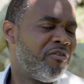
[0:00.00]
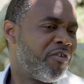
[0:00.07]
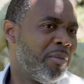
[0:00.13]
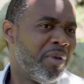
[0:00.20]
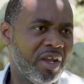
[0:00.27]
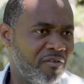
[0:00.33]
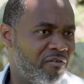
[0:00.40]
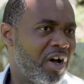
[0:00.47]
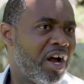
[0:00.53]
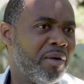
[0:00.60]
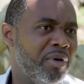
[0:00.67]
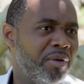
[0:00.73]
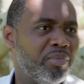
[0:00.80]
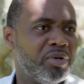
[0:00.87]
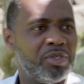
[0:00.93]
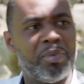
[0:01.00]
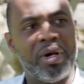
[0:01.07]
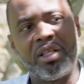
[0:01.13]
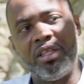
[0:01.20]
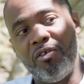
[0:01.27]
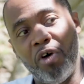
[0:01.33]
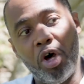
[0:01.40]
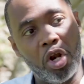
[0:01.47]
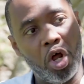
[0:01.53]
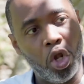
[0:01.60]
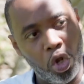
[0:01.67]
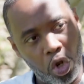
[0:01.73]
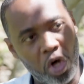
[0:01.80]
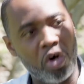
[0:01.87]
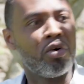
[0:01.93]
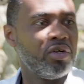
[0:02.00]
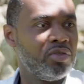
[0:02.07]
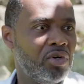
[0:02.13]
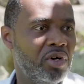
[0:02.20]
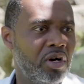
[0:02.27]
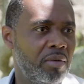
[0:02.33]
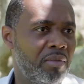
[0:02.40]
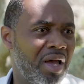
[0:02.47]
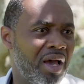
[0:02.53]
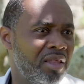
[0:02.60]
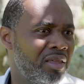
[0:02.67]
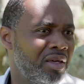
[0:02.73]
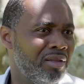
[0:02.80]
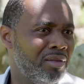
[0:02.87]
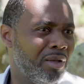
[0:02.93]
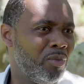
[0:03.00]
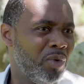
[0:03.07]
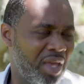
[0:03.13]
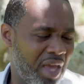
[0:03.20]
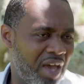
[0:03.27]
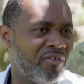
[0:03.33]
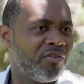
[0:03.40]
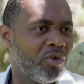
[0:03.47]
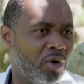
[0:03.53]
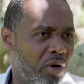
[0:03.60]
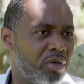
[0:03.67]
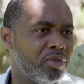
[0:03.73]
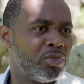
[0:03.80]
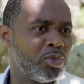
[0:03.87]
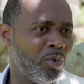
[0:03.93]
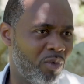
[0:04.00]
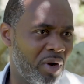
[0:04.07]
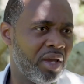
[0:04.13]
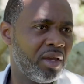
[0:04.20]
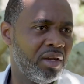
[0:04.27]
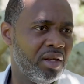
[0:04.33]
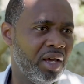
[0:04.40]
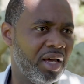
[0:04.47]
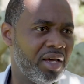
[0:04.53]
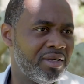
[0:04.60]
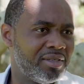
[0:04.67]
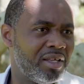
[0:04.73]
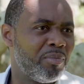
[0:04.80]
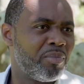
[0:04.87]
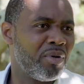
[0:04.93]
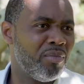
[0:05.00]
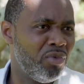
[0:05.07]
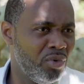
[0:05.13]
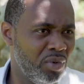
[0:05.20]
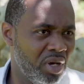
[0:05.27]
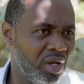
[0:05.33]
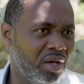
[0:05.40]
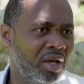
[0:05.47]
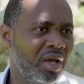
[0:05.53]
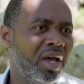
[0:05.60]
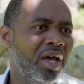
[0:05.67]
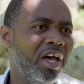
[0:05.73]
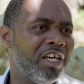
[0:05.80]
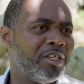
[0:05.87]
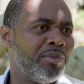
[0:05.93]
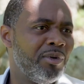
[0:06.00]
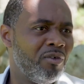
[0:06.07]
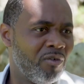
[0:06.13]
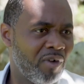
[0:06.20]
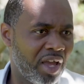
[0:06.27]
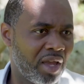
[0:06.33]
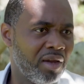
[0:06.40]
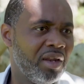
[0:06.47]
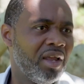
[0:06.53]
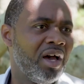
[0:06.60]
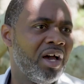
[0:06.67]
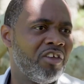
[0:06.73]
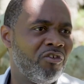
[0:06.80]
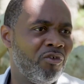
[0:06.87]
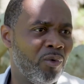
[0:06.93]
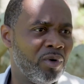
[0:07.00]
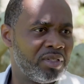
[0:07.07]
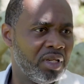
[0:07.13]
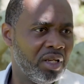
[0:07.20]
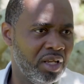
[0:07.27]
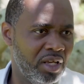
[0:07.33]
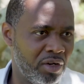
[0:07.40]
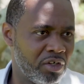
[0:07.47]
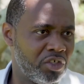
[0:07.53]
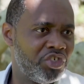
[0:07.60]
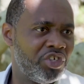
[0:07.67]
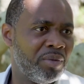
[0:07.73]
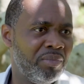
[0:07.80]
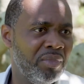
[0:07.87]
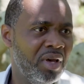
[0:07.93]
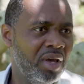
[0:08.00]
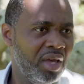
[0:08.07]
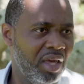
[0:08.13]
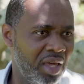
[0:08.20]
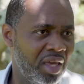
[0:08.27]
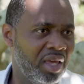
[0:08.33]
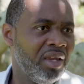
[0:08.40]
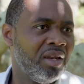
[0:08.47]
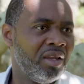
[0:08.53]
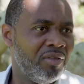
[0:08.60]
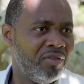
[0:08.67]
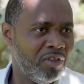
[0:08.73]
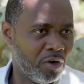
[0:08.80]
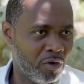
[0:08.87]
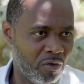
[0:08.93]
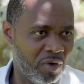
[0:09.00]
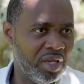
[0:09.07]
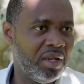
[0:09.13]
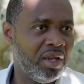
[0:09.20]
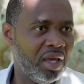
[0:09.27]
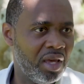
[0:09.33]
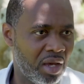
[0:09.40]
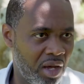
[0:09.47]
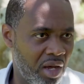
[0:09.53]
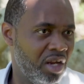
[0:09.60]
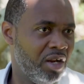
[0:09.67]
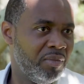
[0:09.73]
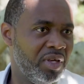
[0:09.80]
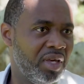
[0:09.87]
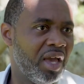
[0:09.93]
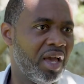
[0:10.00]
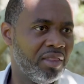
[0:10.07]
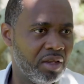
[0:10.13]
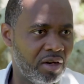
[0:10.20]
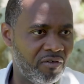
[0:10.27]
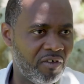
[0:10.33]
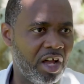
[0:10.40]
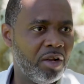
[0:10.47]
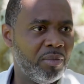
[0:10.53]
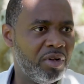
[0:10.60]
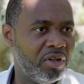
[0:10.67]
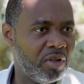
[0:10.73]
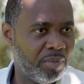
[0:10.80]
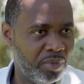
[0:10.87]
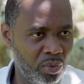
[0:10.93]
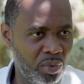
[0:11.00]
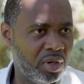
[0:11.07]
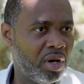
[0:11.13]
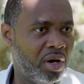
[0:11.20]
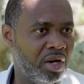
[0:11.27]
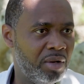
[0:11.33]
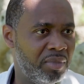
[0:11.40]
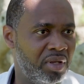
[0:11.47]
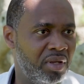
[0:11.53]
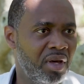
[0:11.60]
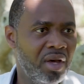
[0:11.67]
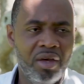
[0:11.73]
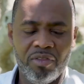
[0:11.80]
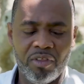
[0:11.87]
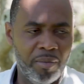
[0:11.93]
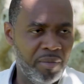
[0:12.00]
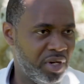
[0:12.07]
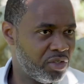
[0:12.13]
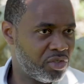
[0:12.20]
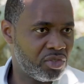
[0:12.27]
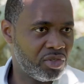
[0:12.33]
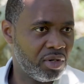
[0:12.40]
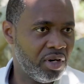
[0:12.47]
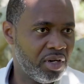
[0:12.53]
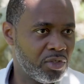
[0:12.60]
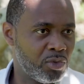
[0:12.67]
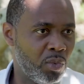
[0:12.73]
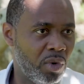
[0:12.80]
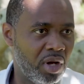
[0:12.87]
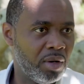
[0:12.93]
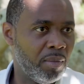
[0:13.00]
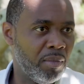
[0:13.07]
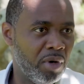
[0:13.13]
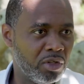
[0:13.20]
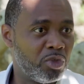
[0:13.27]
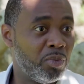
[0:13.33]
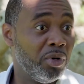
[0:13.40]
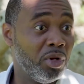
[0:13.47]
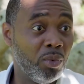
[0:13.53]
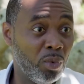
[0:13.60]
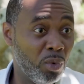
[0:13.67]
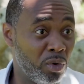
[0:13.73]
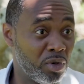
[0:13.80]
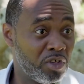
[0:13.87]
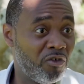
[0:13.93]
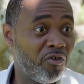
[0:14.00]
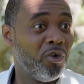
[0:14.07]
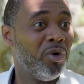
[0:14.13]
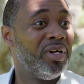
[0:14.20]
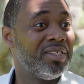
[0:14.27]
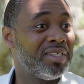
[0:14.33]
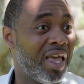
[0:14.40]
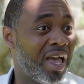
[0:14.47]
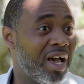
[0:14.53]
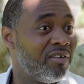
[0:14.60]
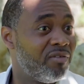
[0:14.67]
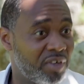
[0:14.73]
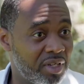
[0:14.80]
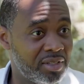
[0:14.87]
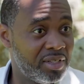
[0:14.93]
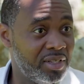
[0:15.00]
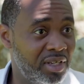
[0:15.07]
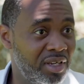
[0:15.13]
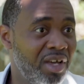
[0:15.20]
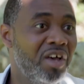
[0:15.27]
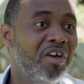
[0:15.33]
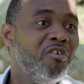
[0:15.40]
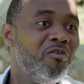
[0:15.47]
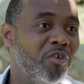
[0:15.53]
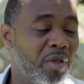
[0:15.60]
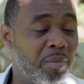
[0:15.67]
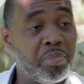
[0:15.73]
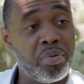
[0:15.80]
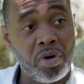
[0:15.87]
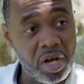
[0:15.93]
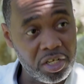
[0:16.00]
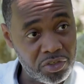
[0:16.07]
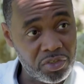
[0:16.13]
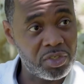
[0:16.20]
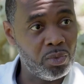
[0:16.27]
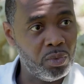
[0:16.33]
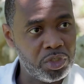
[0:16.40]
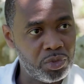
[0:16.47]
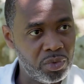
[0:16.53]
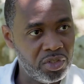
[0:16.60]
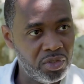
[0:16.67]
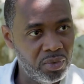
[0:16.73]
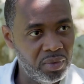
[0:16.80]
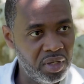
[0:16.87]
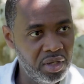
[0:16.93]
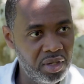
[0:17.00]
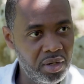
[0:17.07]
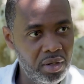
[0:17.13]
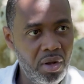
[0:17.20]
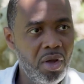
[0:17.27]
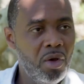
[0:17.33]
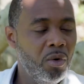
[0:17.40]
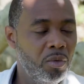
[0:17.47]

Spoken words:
But from an environment perspective on a longer term, I think that we have to also recognize that Bermuda has been recognized for its leadership in the green economy and the development of the blue economy. The minister has won multiple awards for his advocacy for the projects in which we're doing here.